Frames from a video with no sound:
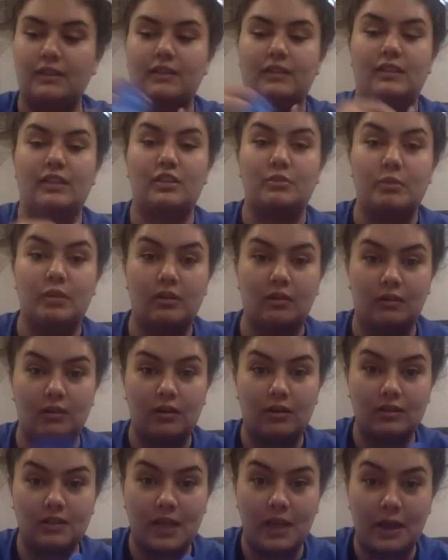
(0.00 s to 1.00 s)
It's been a
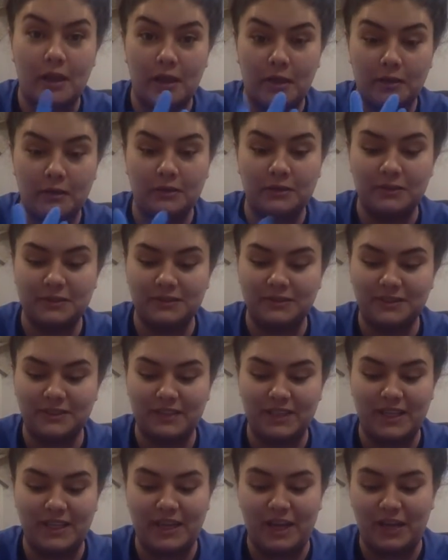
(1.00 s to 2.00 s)
long day,
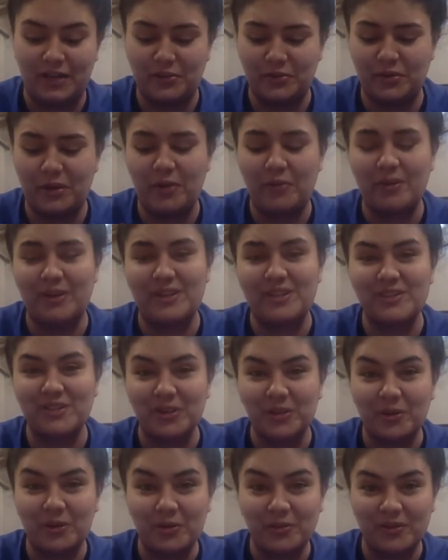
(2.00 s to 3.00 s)
and I do not want to
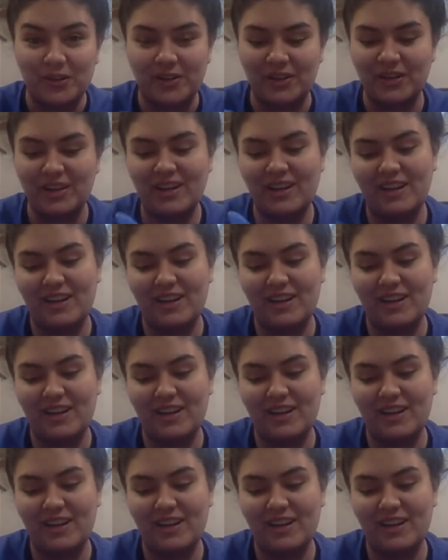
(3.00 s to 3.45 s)
start over.